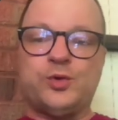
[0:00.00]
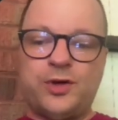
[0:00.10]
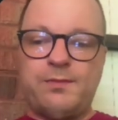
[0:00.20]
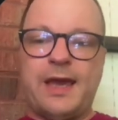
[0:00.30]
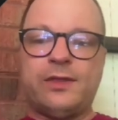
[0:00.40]

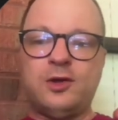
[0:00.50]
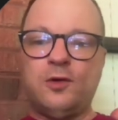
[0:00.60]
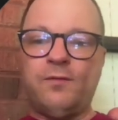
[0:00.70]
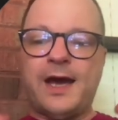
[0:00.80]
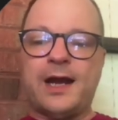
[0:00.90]
command that
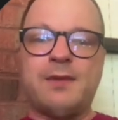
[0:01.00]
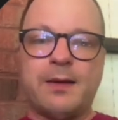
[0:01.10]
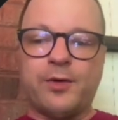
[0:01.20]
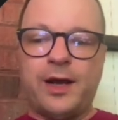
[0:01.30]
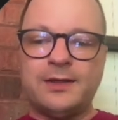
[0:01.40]
you've got to
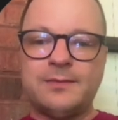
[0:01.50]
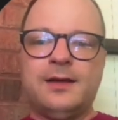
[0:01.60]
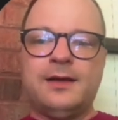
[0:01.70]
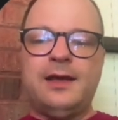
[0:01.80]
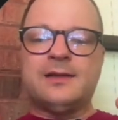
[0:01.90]
memorize.
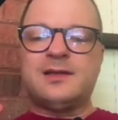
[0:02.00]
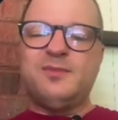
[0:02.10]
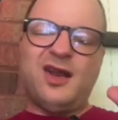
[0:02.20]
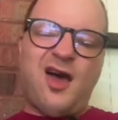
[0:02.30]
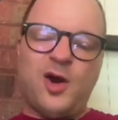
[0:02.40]
It's a
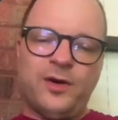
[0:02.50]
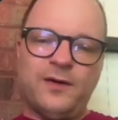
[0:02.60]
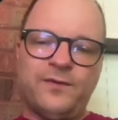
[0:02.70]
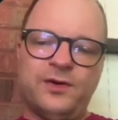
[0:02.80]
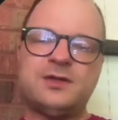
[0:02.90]
bit awkward
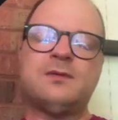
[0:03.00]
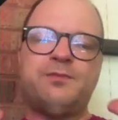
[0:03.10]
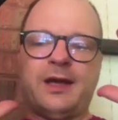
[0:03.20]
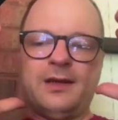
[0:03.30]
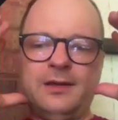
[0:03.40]
at first,
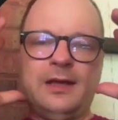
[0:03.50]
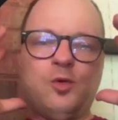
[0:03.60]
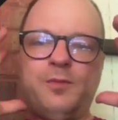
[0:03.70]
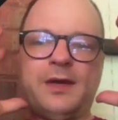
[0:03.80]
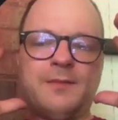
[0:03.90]
but it
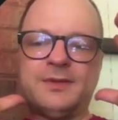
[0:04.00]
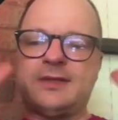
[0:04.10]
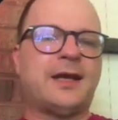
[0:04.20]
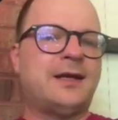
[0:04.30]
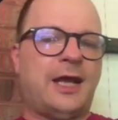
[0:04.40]
will become
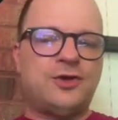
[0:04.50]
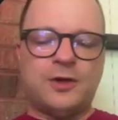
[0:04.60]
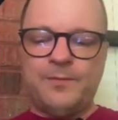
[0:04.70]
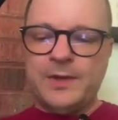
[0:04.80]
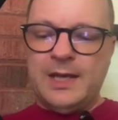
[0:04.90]
second
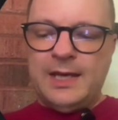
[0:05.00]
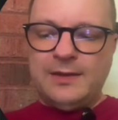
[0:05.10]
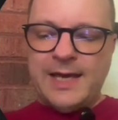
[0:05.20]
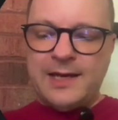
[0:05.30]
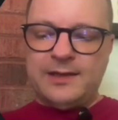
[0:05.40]
nature.
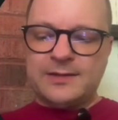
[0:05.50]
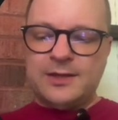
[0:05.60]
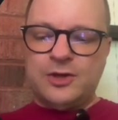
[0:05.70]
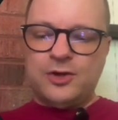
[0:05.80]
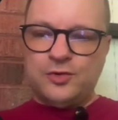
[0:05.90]
And that is
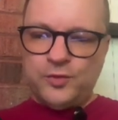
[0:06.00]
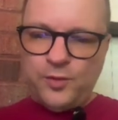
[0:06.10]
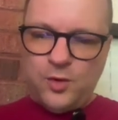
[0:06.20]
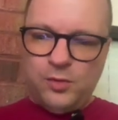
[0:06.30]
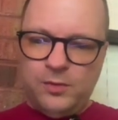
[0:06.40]

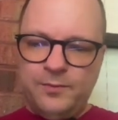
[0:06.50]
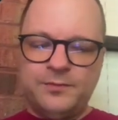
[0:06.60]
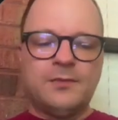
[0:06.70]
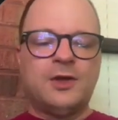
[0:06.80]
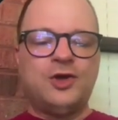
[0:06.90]

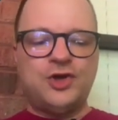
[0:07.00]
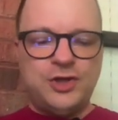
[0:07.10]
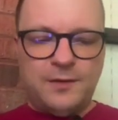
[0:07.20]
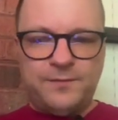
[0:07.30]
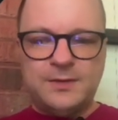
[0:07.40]

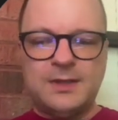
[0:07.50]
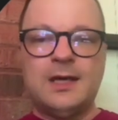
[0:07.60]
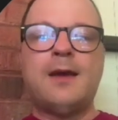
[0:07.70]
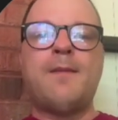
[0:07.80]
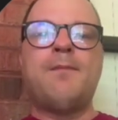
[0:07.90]

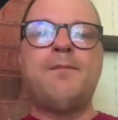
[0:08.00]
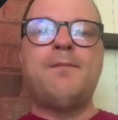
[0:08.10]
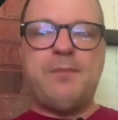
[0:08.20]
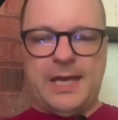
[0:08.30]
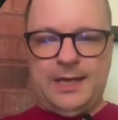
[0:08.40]

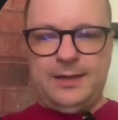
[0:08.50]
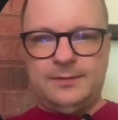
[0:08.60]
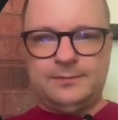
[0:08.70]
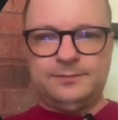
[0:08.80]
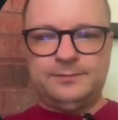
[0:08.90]
Control-Shift-P.
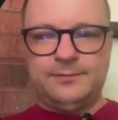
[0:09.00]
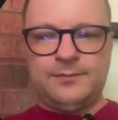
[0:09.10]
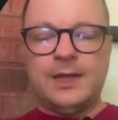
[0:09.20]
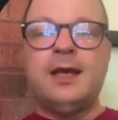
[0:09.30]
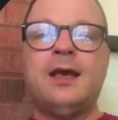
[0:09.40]

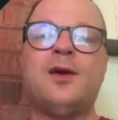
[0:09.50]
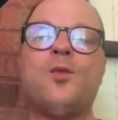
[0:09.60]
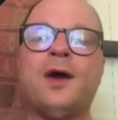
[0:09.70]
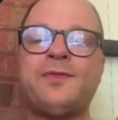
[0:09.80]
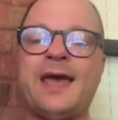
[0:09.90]

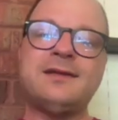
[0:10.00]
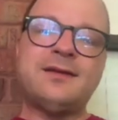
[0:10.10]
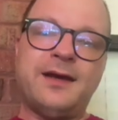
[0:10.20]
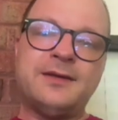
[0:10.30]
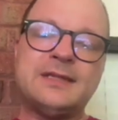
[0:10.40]
What that
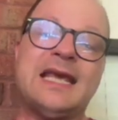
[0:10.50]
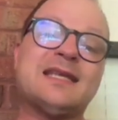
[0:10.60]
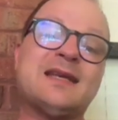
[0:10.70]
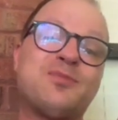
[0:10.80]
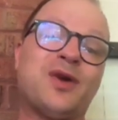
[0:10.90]
does
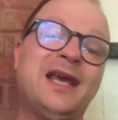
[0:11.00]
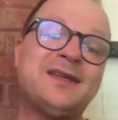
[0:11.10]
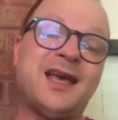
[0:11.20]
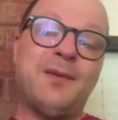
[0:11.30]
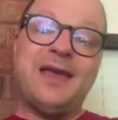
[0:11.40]
is it
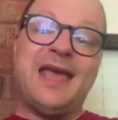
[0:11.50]
brings up